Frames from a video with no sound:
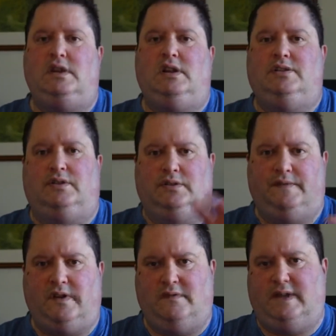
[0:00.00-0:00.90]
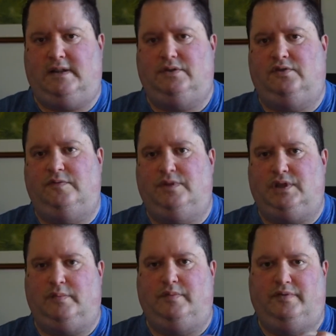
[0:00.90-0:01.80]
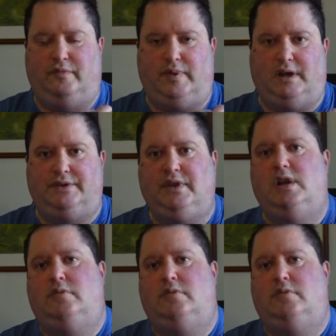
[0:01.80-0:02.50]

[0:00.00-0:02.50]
So it's 5 hours of music for the buds,